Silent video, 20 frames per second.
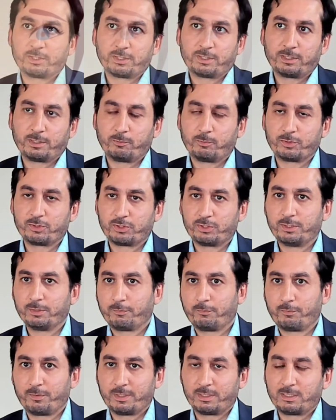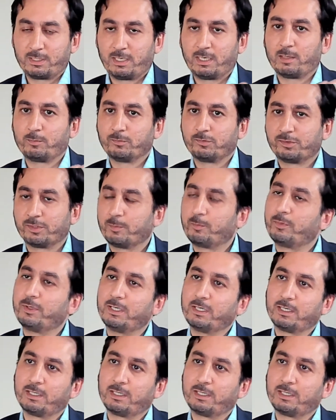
in which different lumps appear